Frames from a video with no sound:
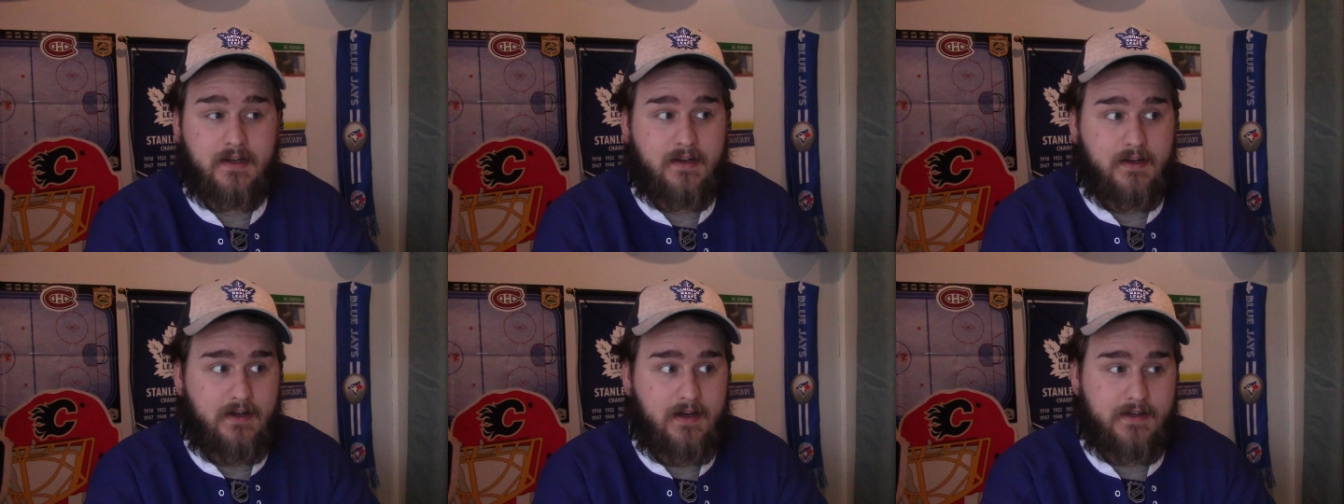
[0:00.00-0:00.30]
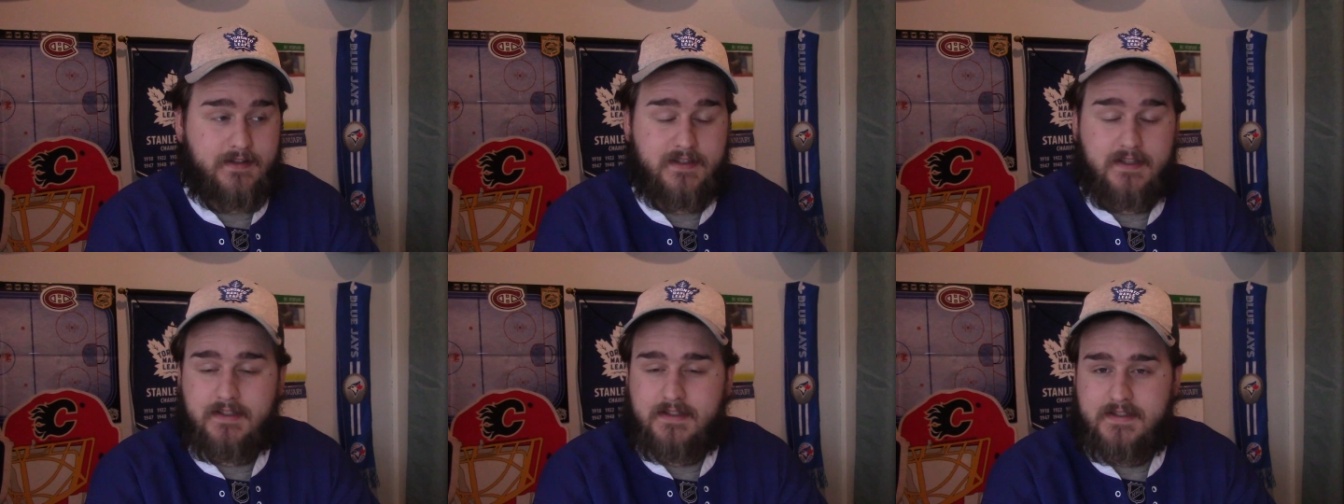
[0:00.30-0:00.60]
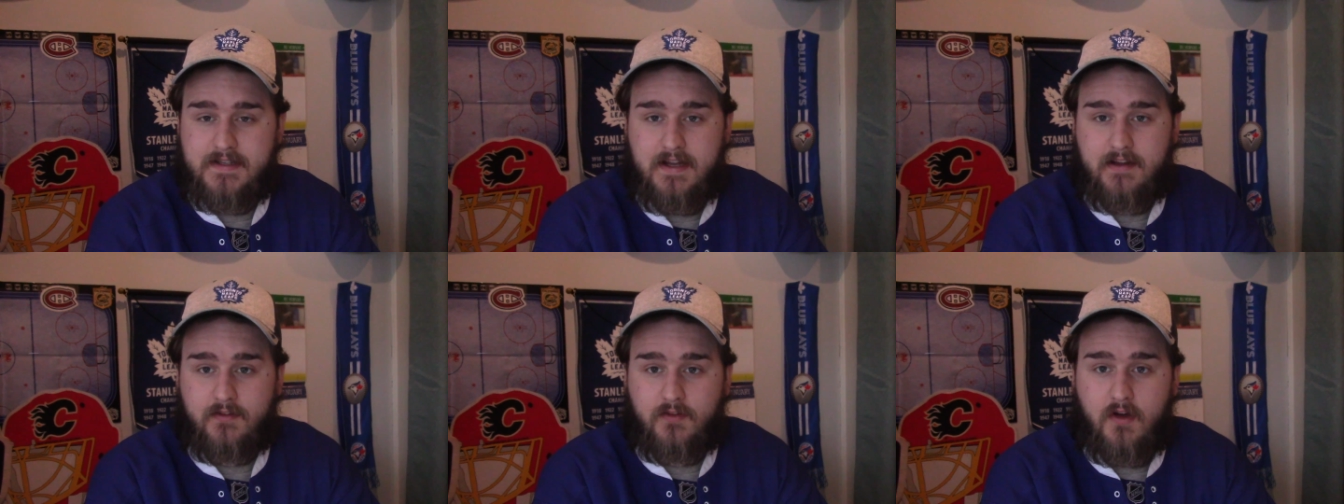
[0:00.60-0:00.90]
it didn't
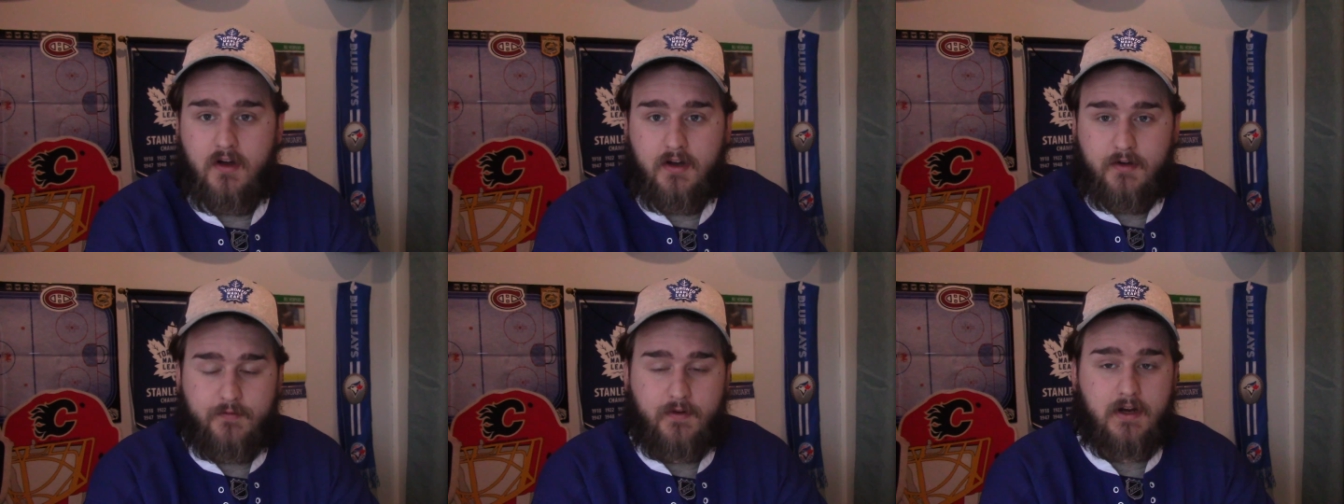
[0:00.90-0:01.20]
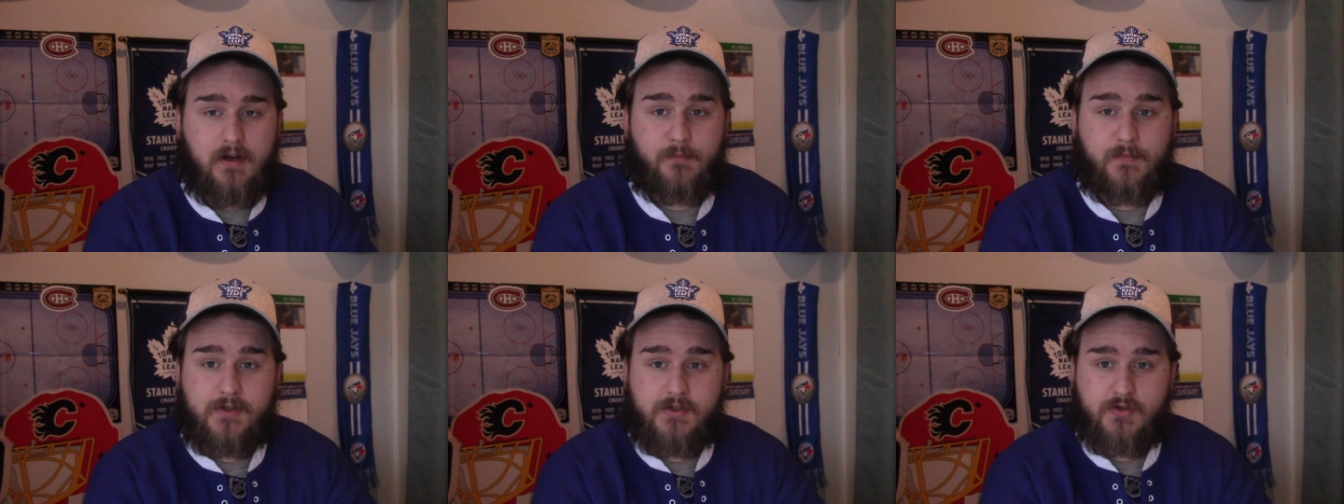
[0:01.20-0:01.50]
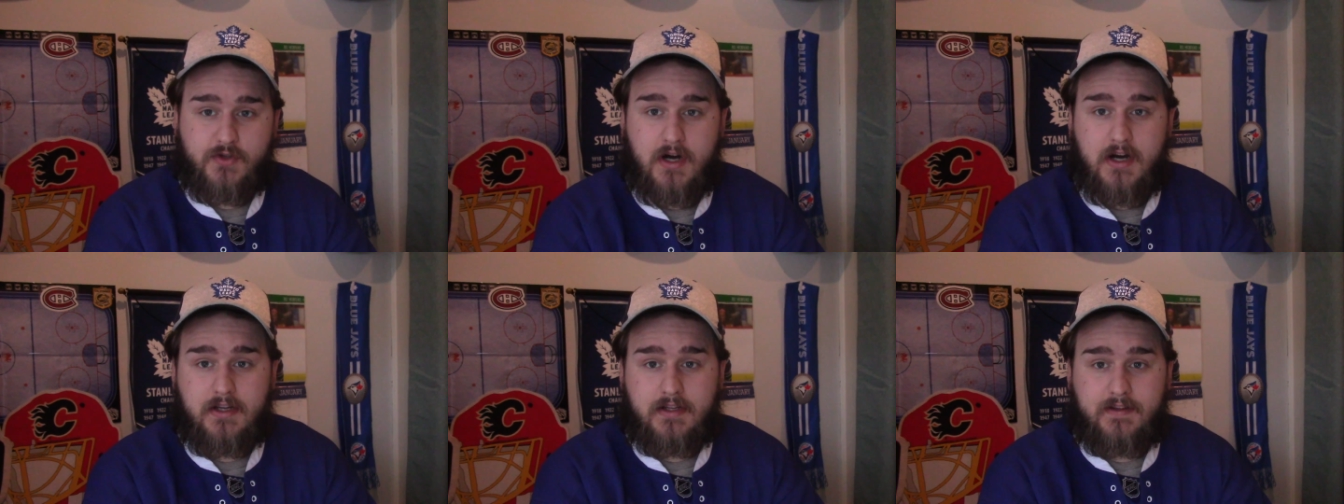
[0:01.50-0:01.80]
take long for him to
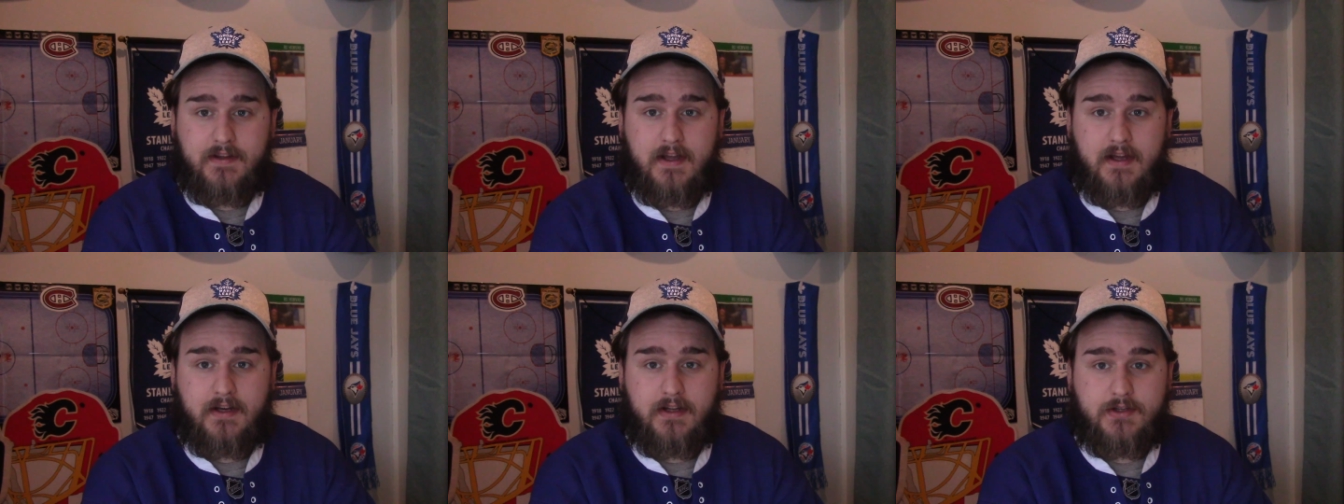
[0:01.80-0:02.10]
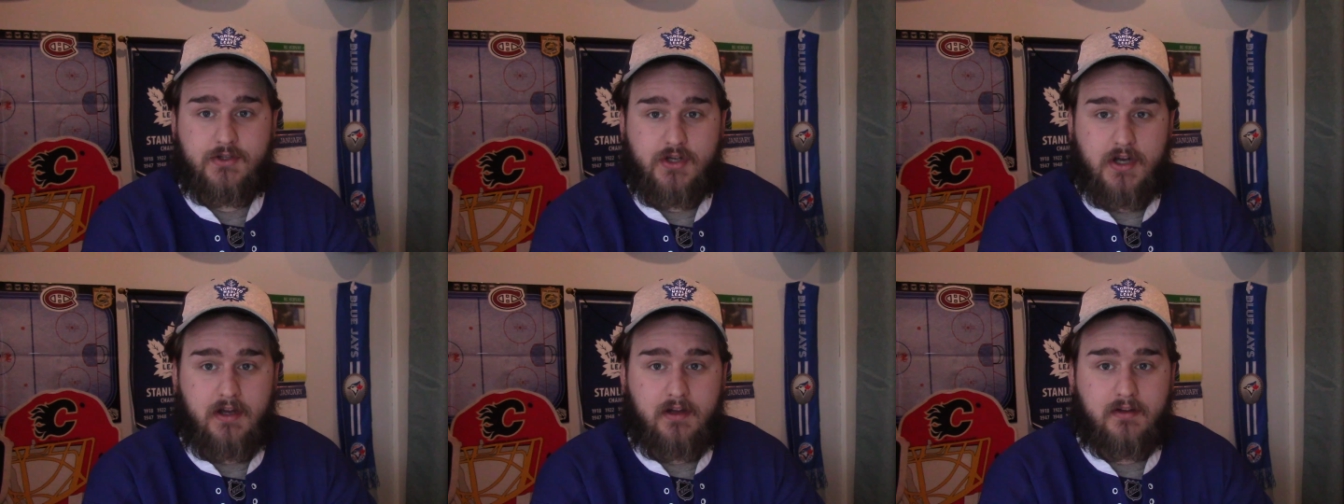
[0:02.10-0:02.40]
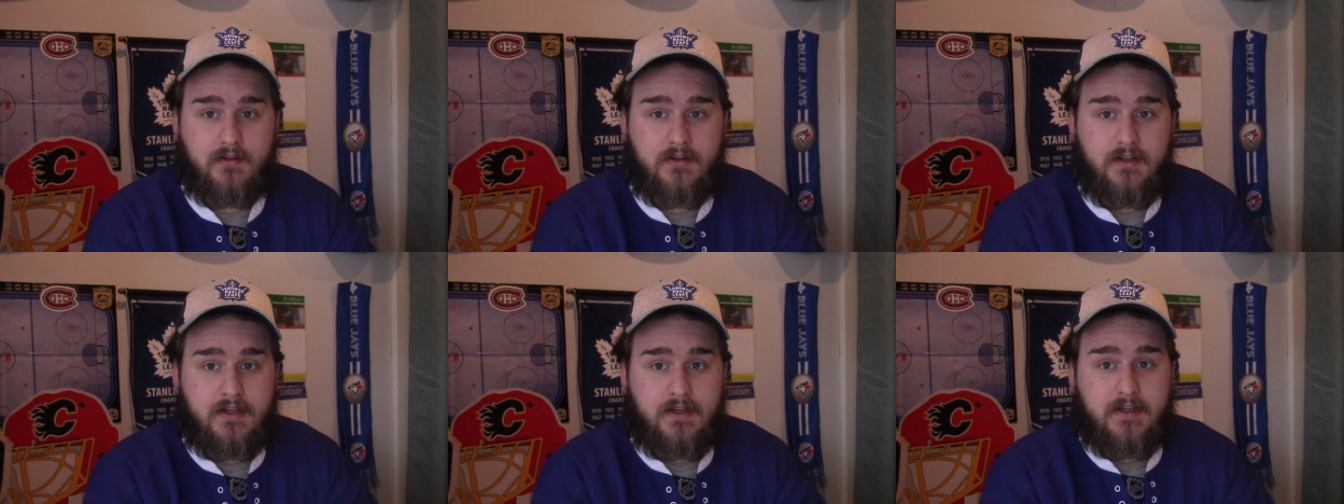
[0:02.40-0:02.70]
strike in the
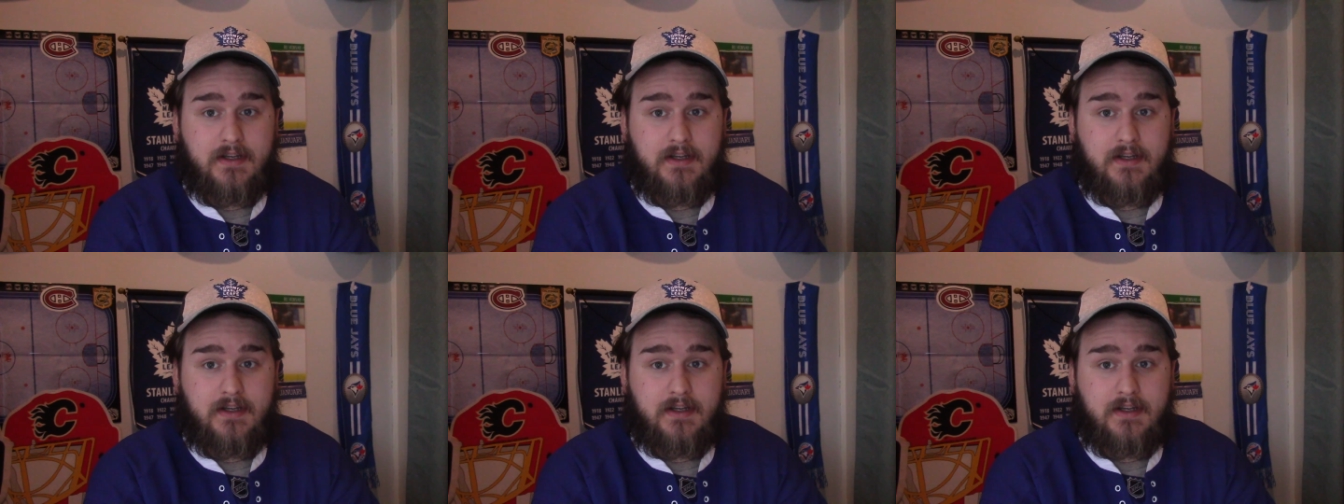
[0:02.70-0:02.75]
NHL.